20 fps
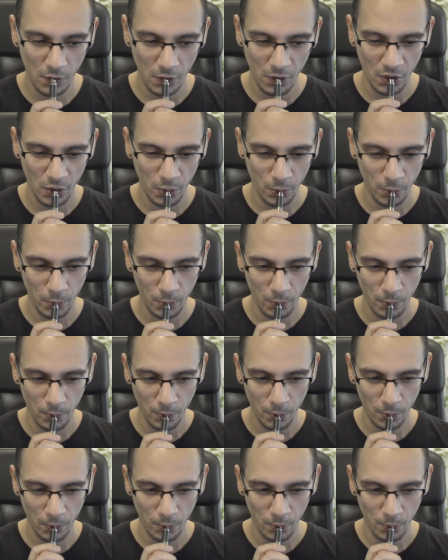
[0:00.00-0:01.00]

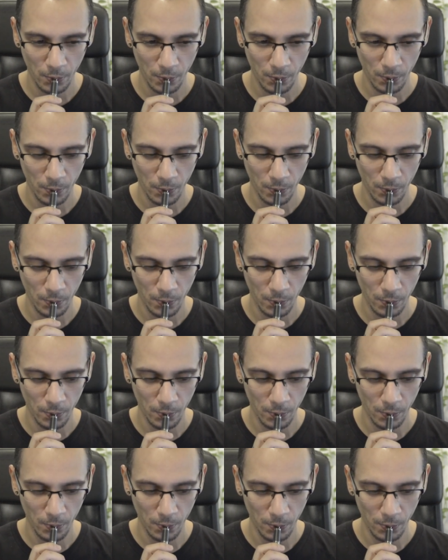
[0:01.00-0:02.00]

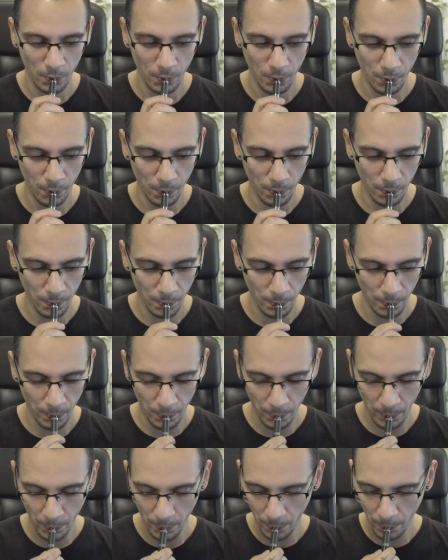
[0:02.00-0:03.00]

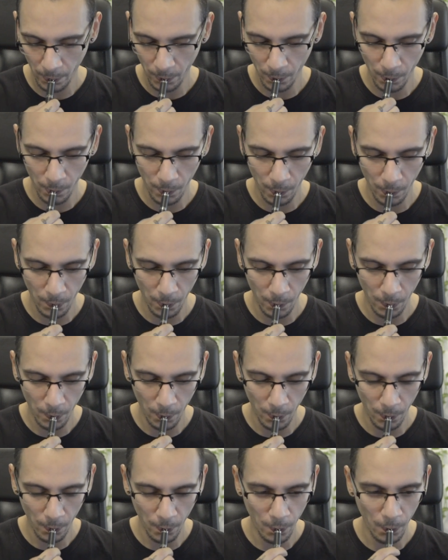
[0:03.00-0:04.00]

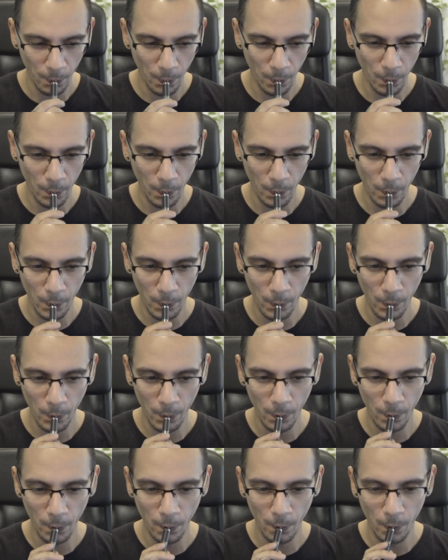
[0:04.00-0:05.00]

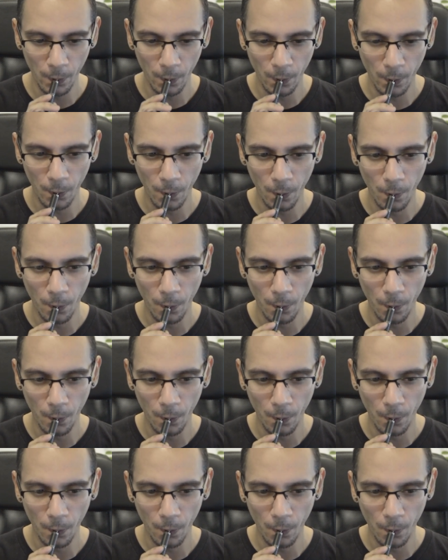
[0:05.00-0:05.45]
Nobody speaks.